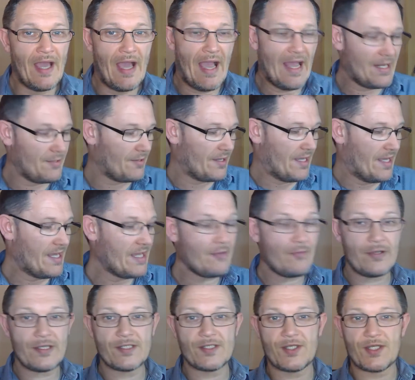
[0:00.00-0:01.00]
Anyway,
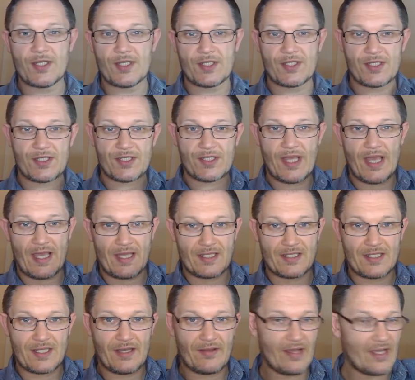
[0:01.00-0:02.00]
here is the
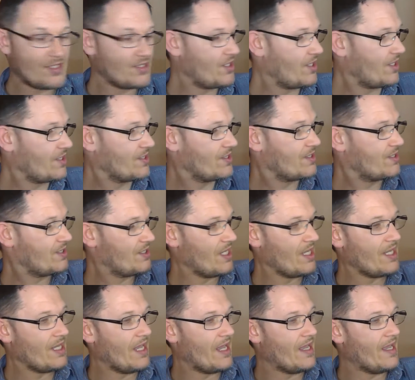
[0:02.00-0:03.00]
set. Now, as you can
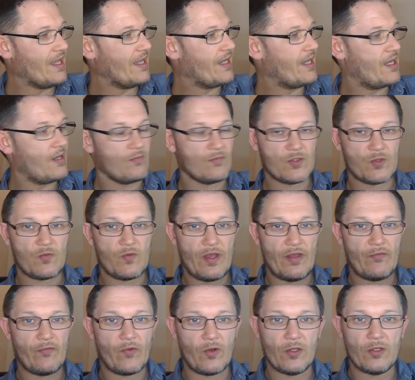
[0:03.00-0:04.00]
see, it comes
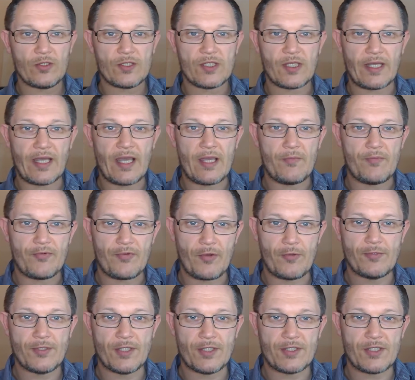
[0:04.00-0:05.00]
with what looks like a
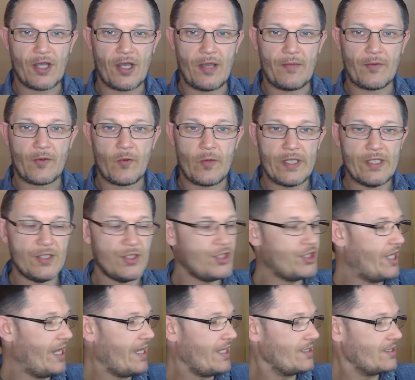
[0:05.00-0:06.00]
prototype
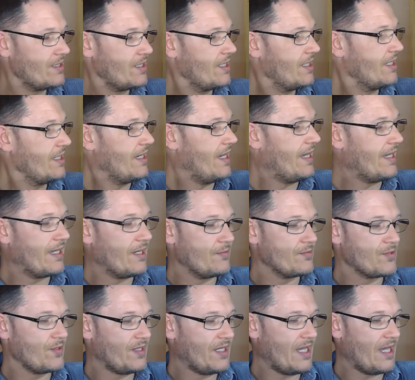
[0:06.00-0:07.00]
Quinjet. It
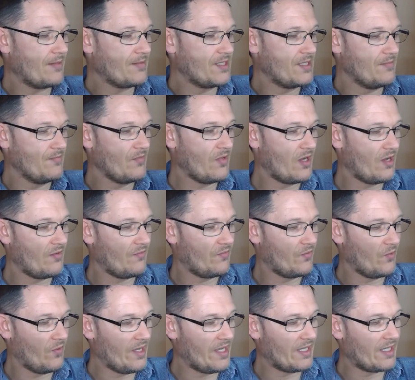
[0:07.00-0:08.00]
comes with Captain
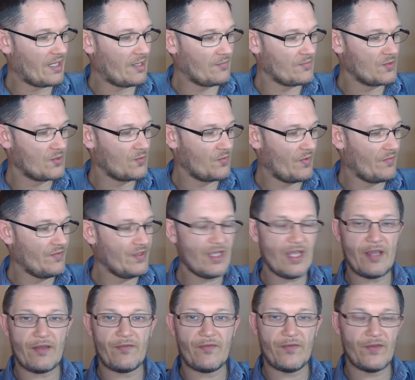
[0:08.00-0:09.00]
Marvel. It comes with
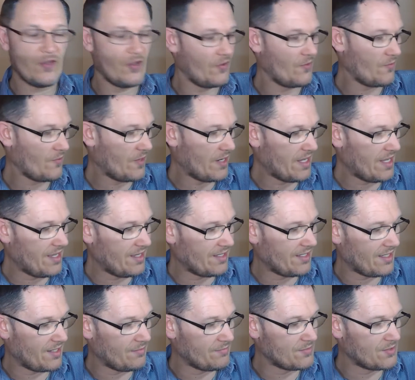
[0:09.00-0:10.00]
Nick Fury. It
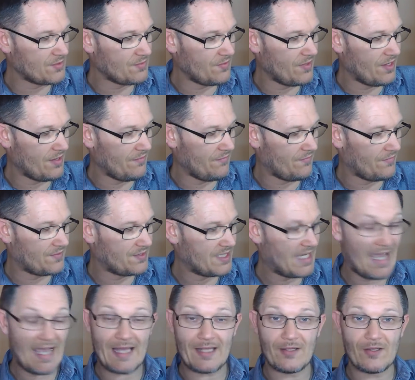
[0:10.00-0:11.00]
comes with
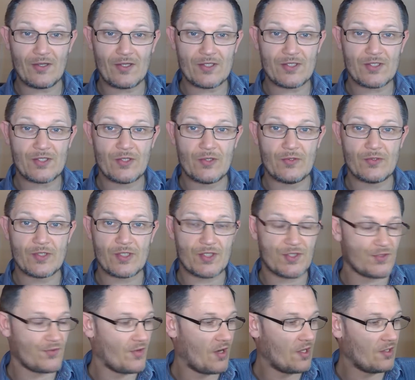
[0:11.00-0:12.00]
Talos, who's a
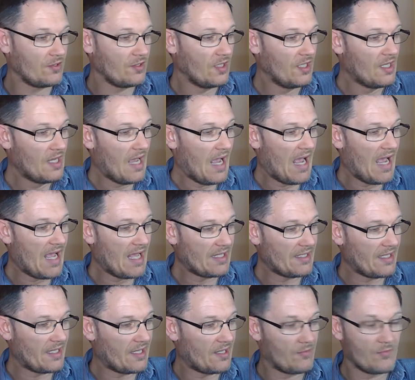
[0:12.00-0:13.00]
Skrull, and
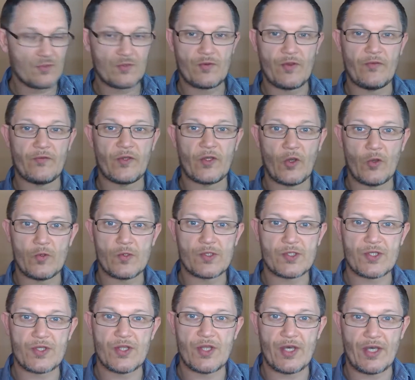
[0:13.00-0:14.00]
it comes with
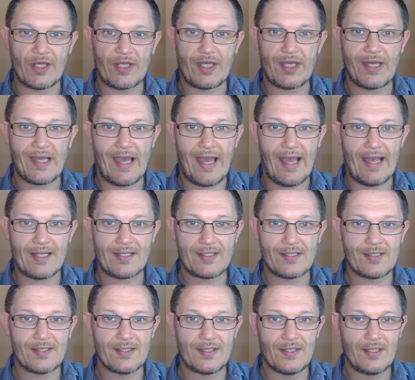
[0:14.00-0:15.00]
Goose the
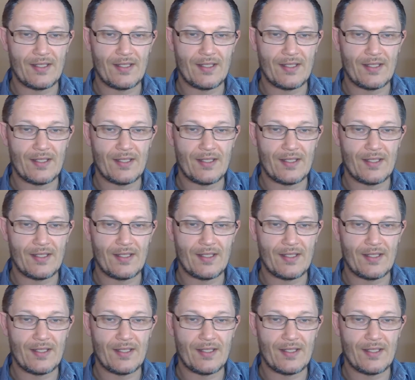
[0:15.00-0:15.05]
cat.